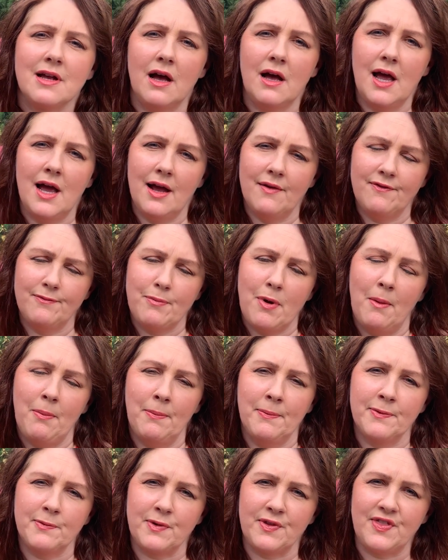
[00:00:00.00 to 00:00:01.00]
I have
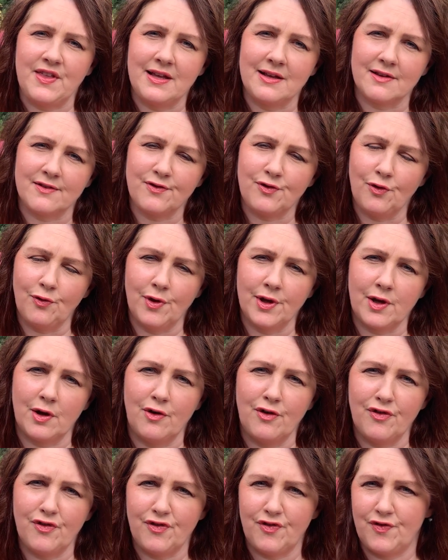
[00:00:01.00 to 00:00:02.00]
problems with things falling
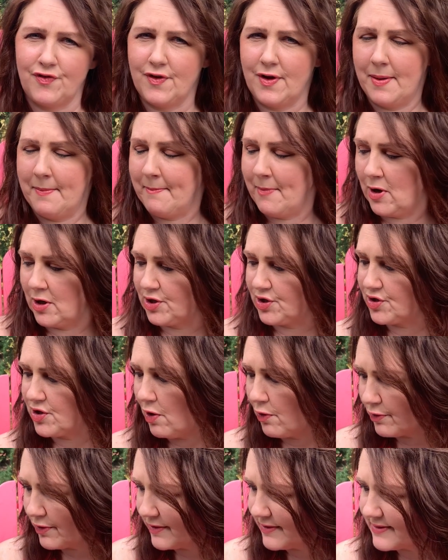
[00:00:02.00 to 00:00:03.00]
off my
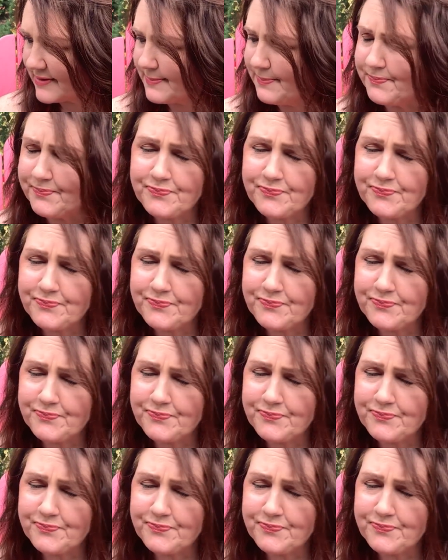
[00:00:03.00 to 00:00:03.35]
shoulders.